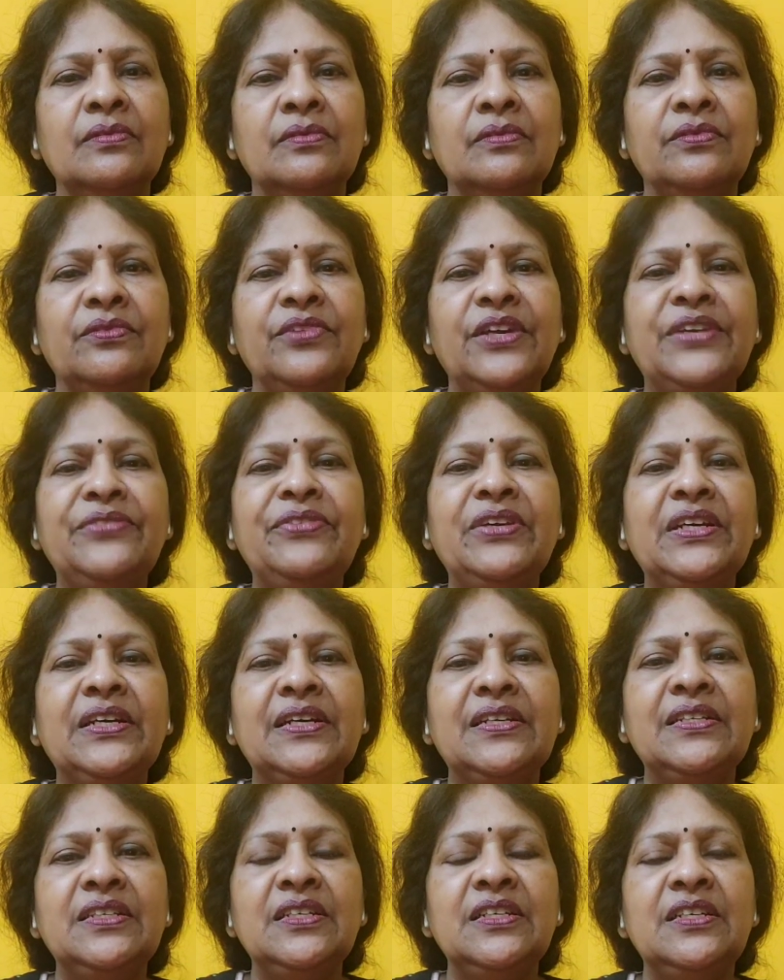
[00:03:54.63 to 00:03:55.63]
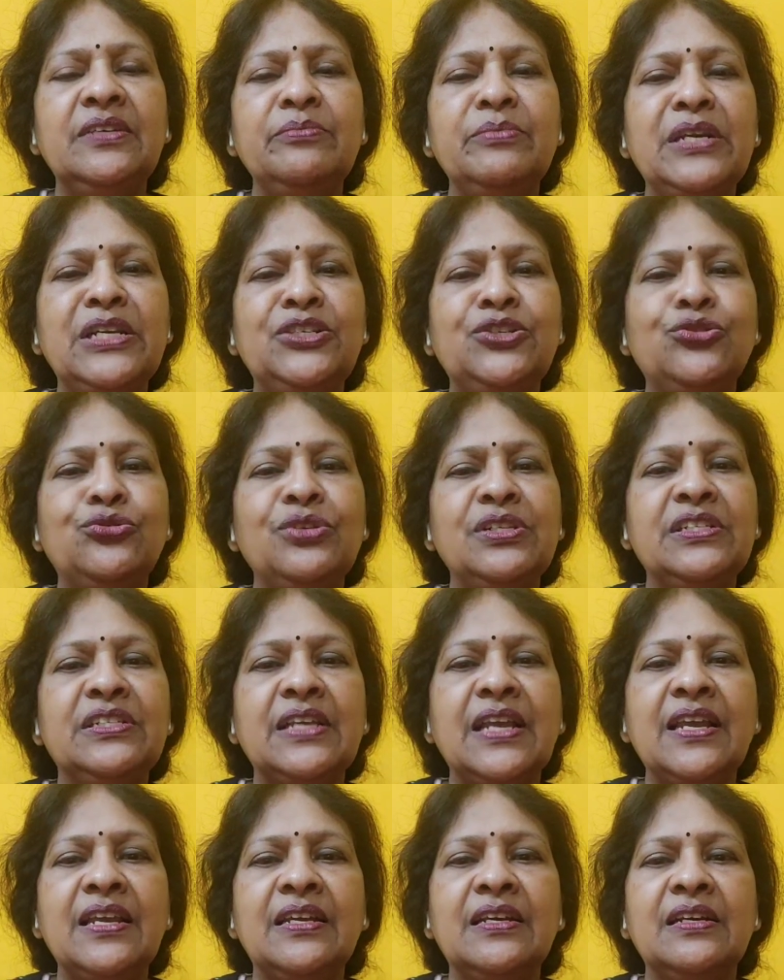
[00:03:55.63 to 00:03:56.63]
When we consider menstrual
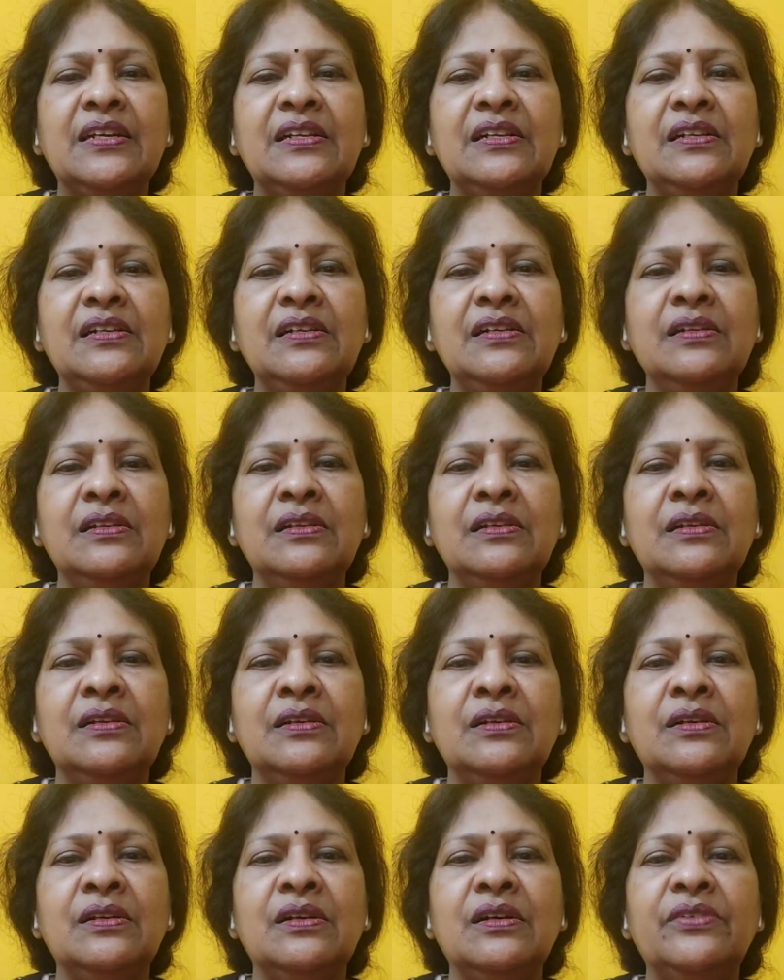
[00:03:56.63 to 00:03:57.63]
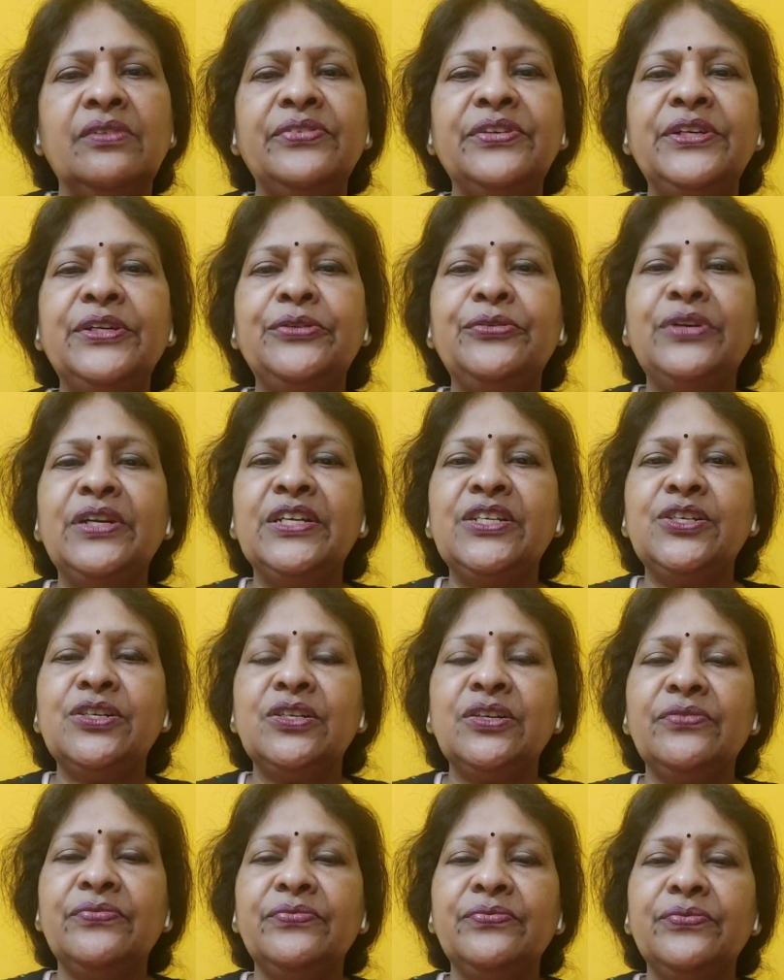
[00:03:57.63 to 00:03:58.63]
cycle of a
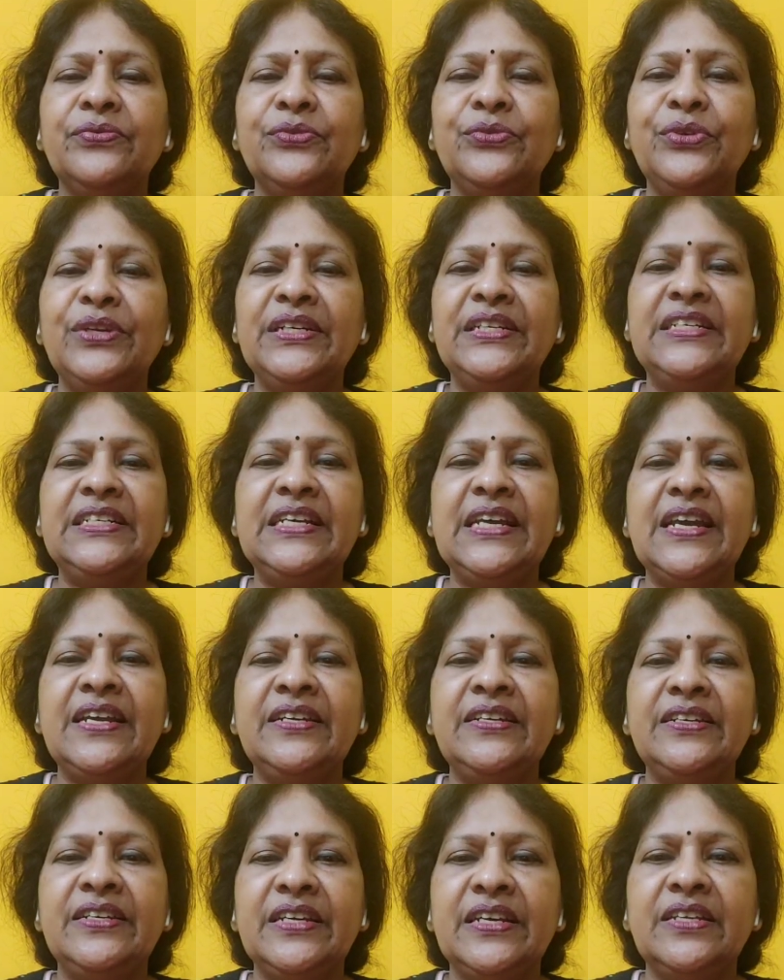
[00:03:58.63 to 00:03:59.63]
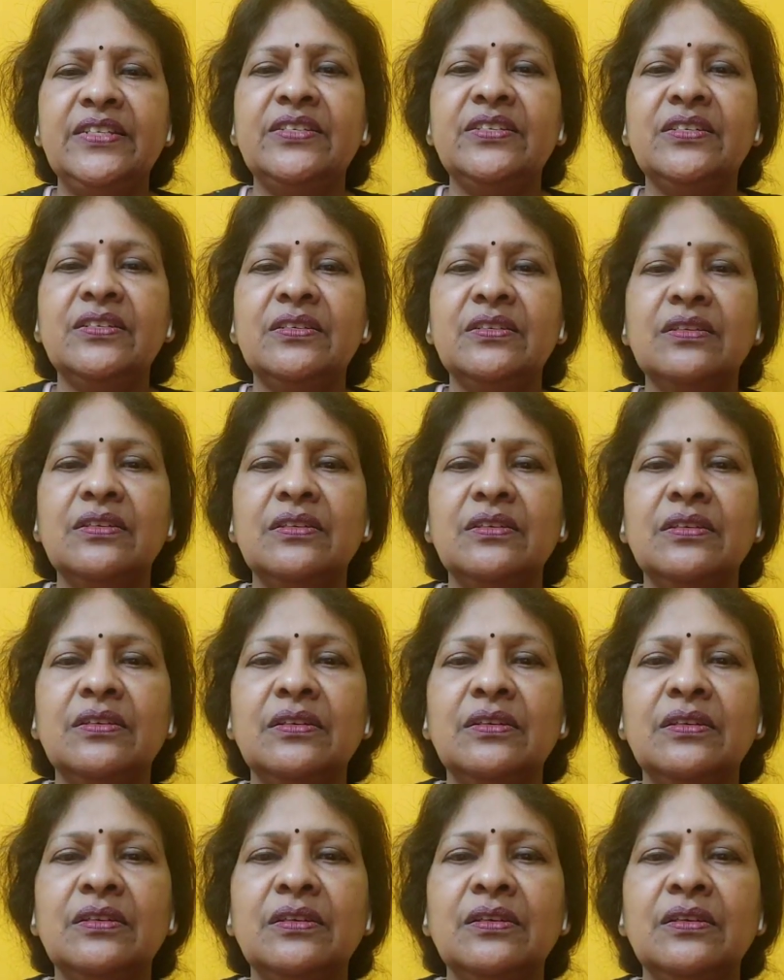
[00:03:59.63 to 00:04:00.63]
duration of 28 days,
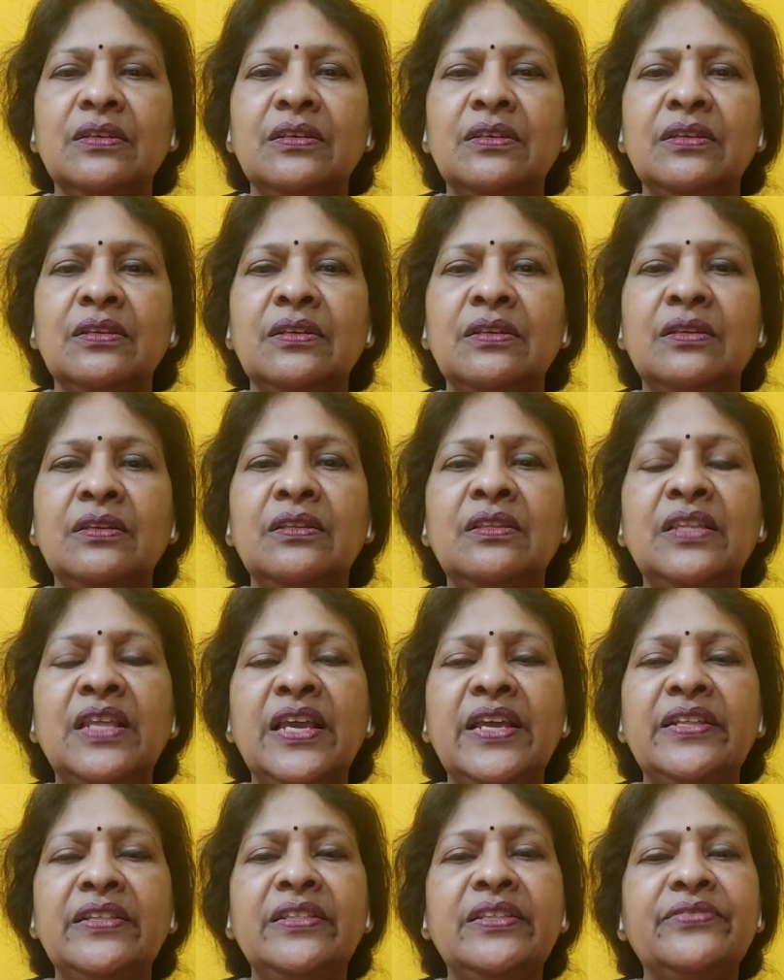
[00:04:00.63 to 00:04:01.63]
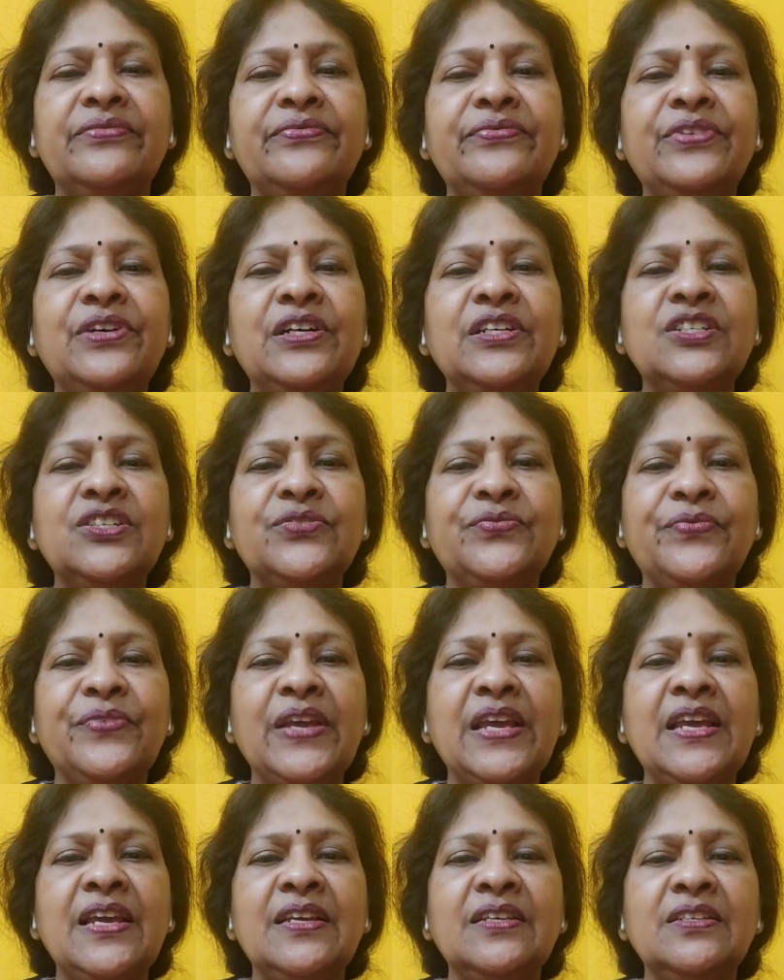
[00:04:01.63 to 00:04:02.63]
then the first
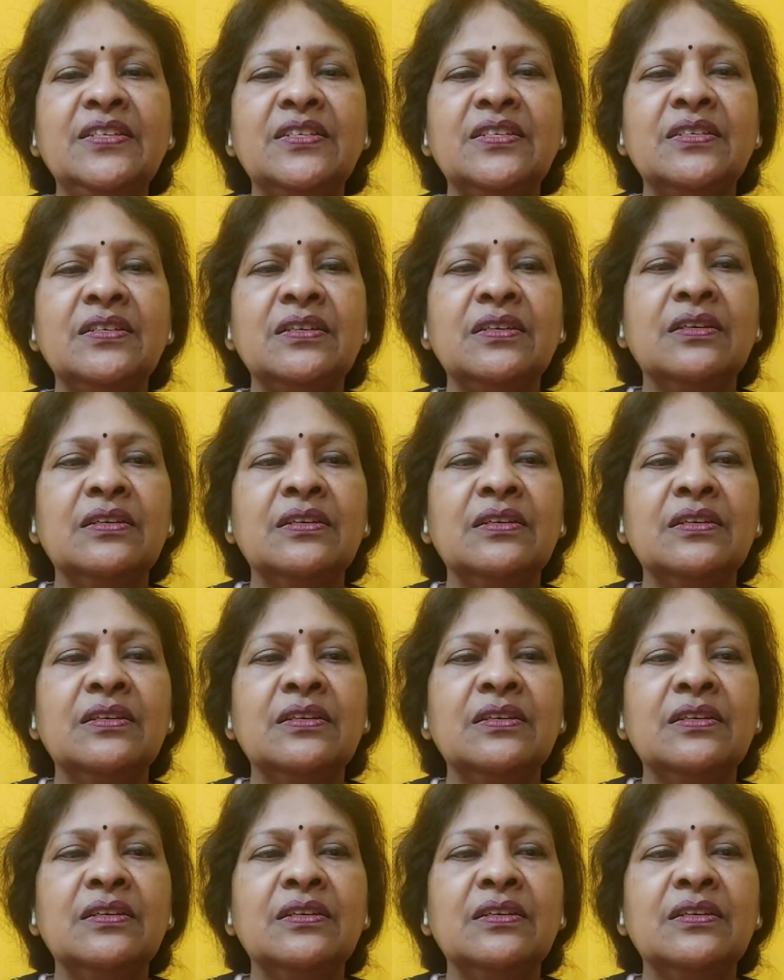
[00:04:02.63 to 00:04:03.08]
phase,